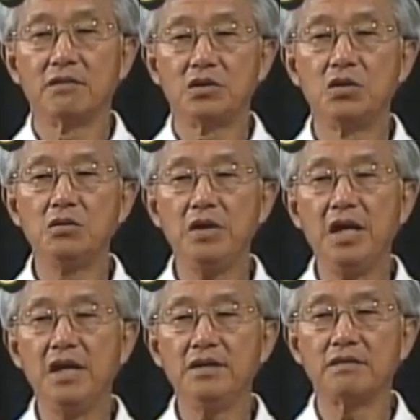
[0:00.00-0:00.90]
2
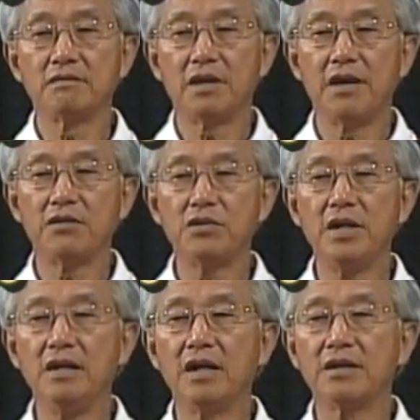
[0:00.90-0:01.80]
E's and
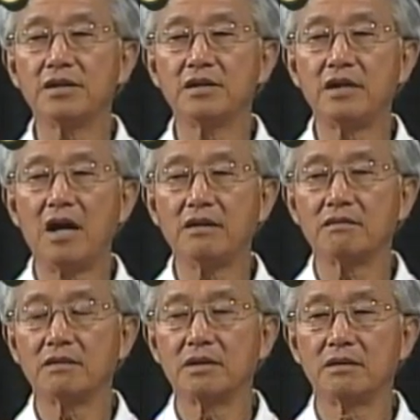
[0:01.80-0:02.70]
3 letters not
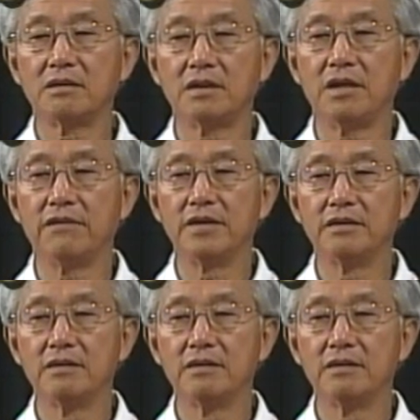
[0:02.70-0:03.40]
given.